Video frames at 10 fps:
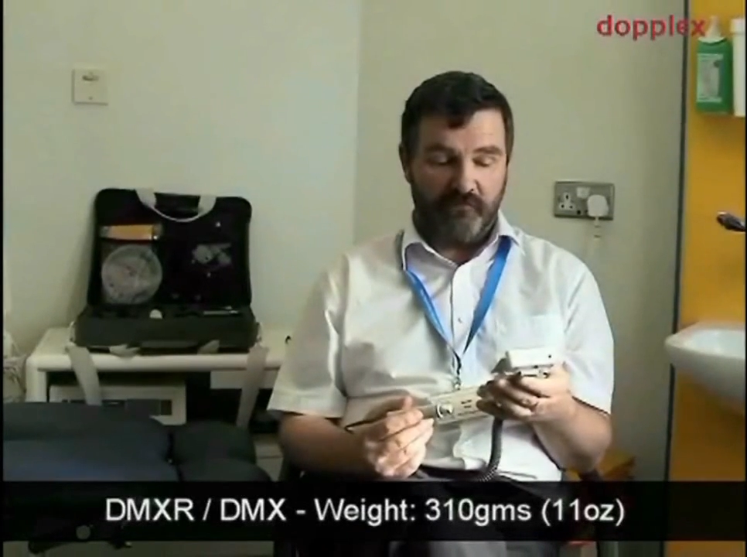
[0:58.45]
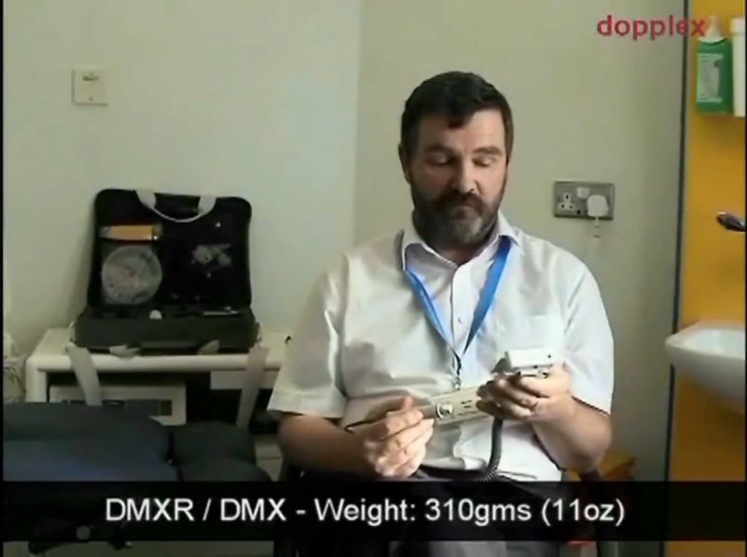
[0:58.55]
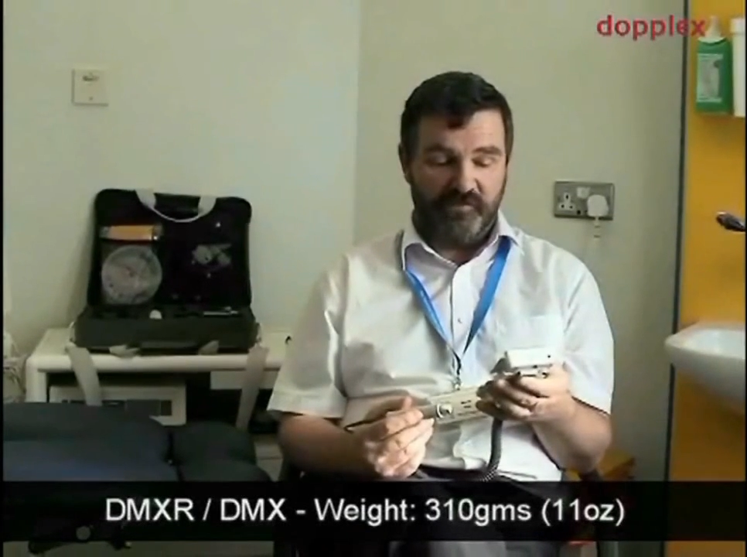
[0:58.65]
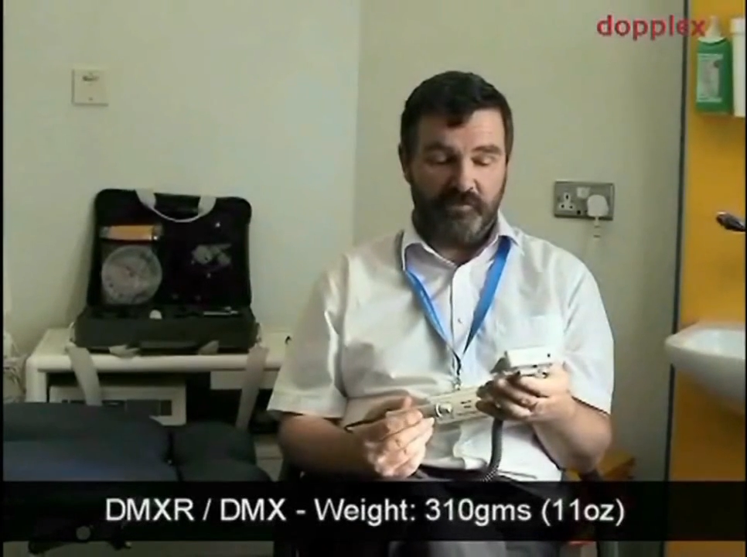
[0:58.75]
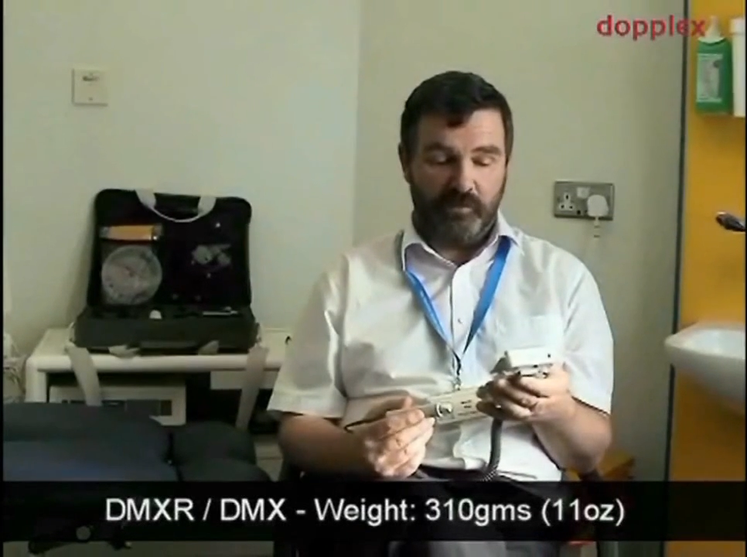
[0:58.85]
a
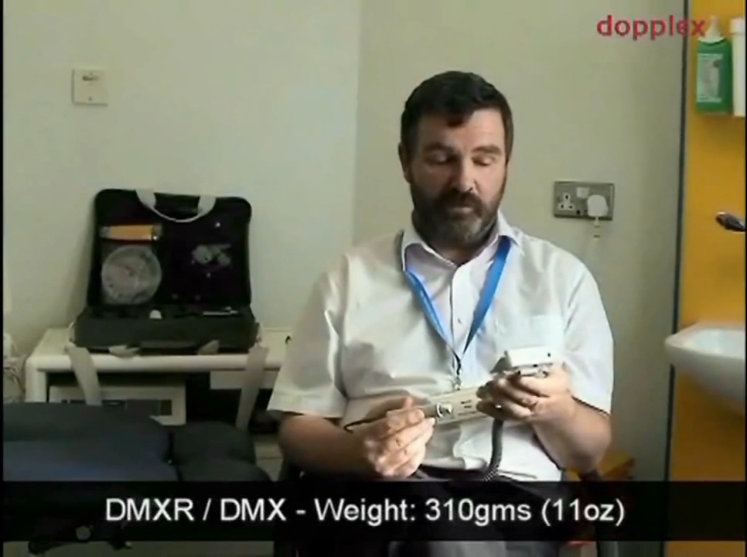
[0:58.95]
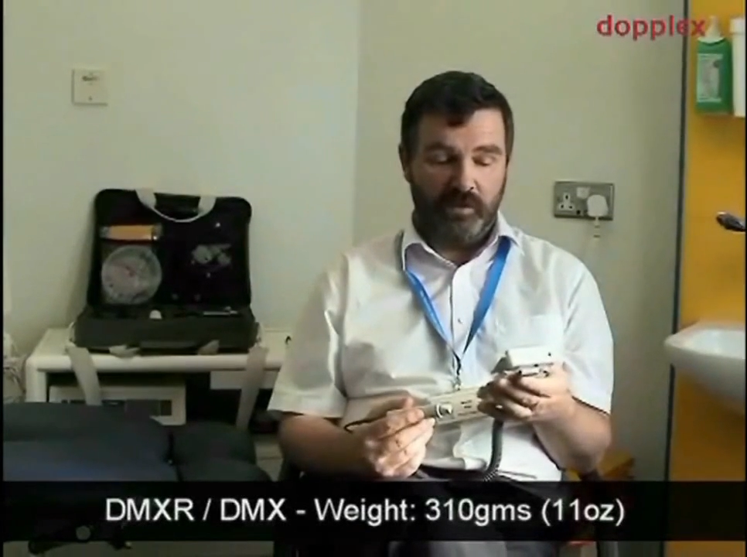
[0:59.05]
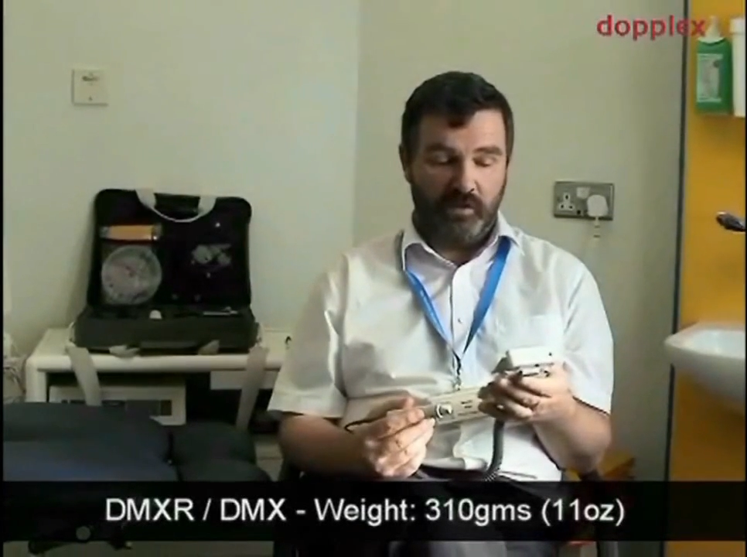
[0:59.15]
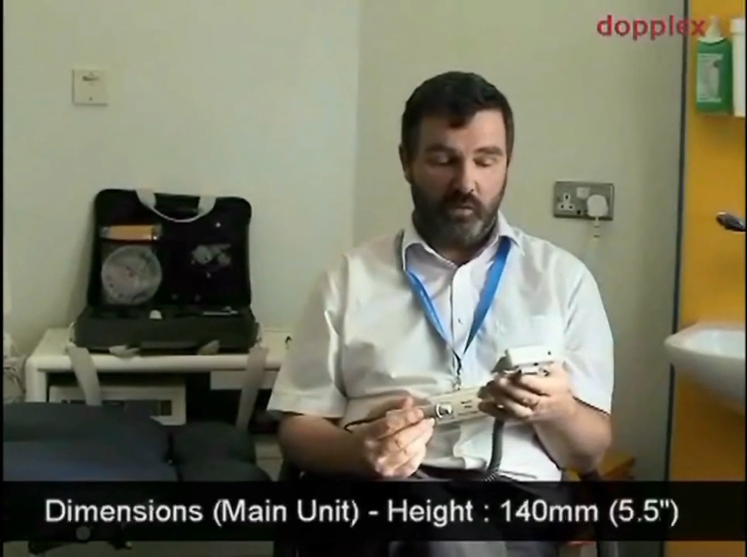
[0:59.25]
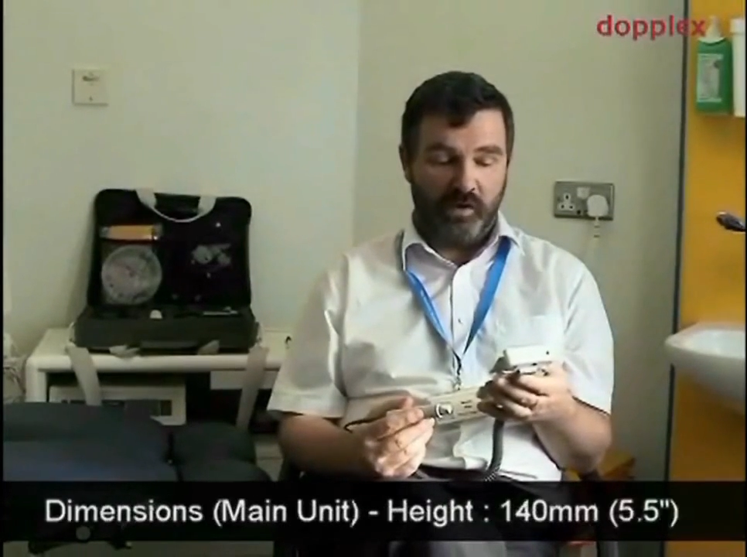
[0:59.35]

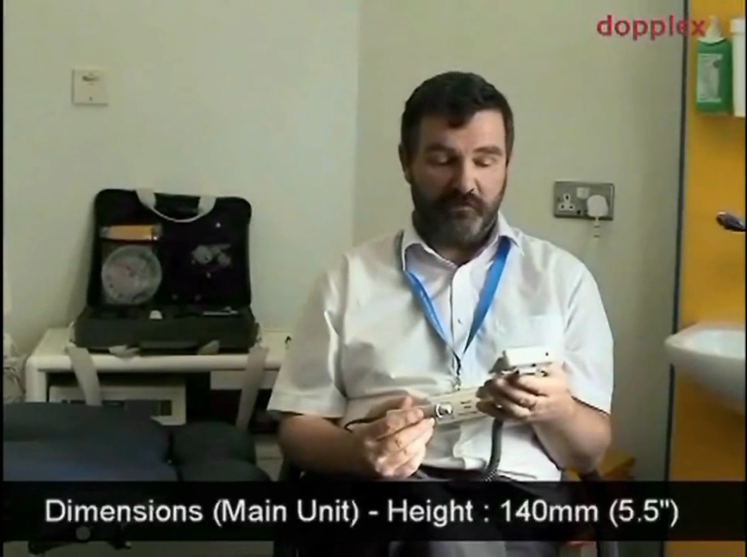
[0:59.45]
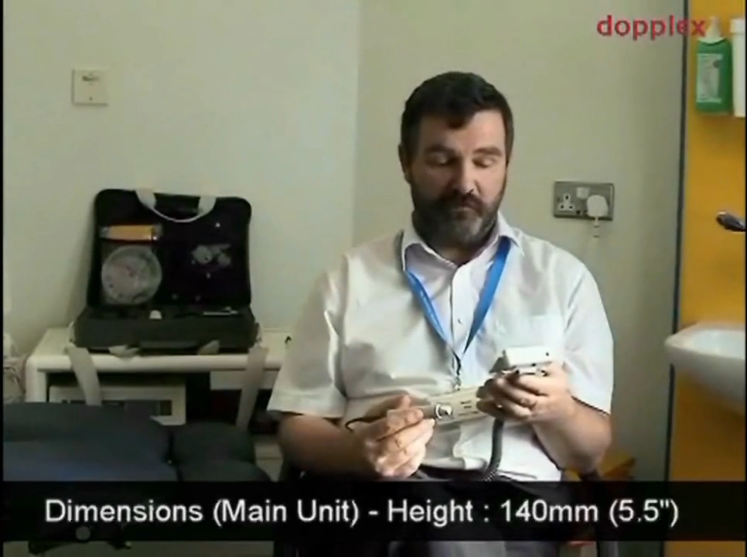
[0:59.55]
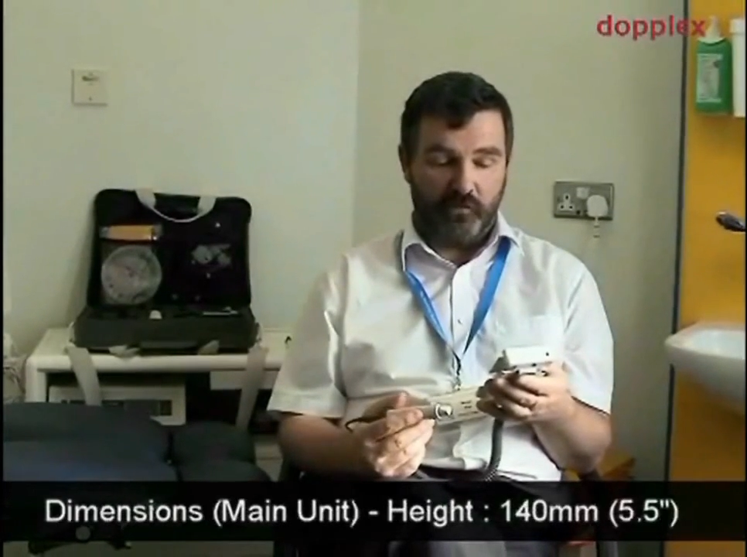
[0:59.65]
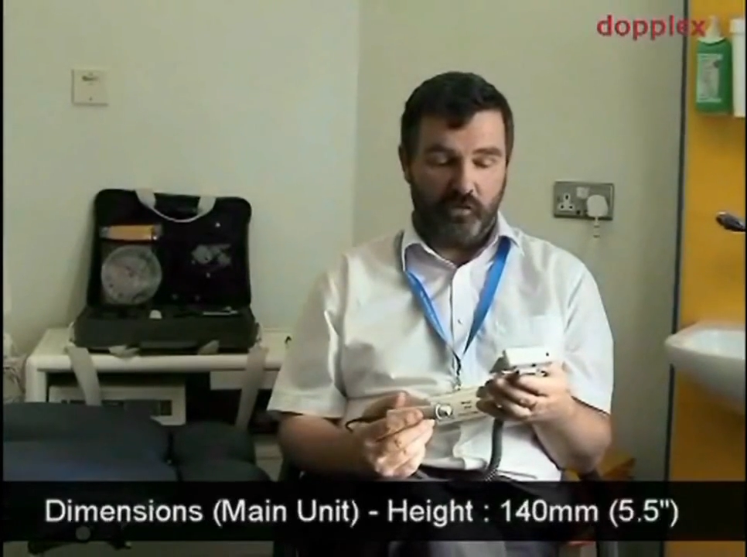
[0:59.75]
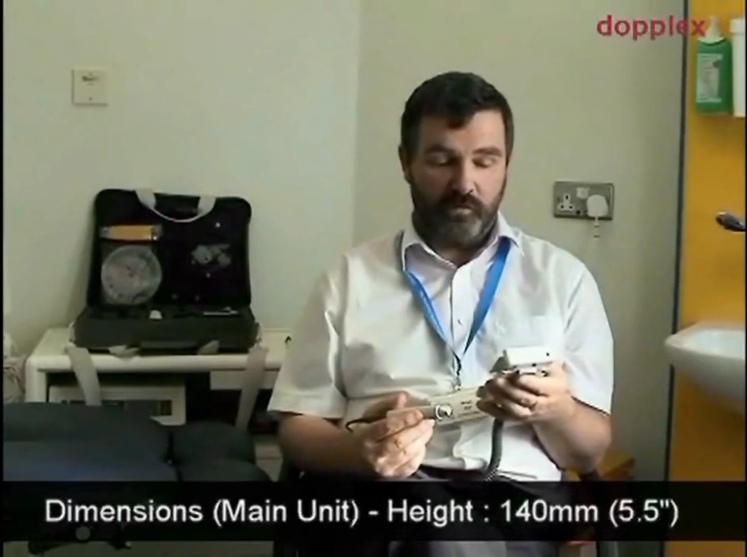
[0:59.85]
visible
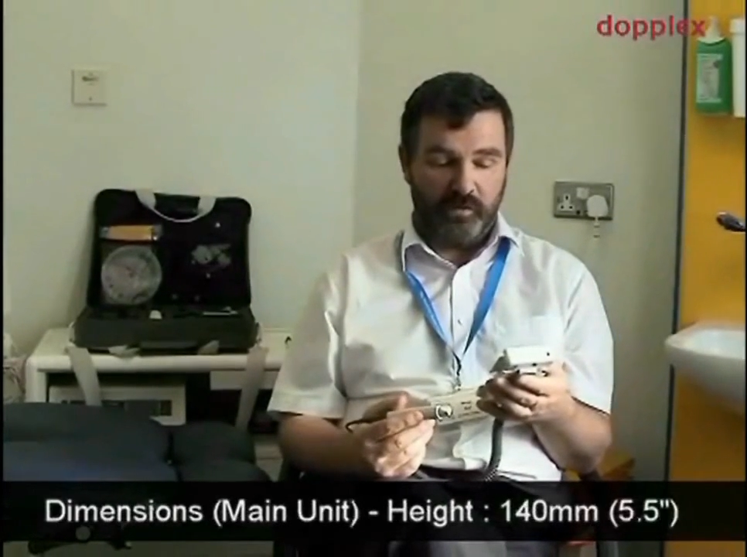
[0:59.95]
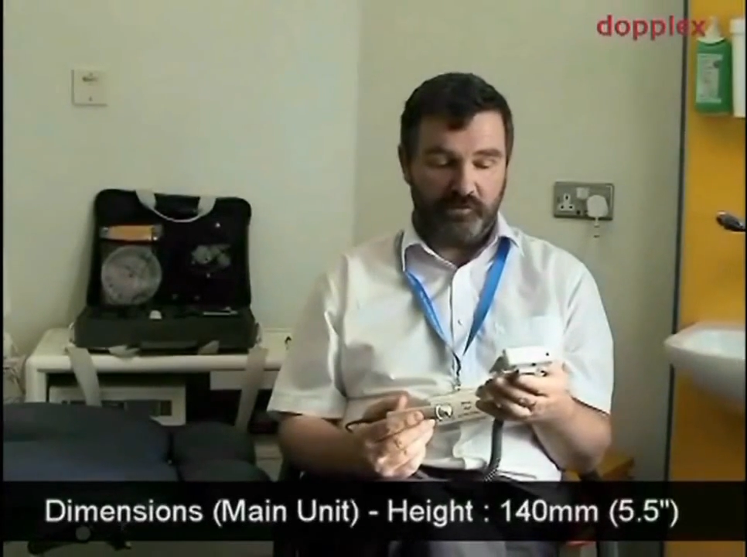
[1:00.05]
waveform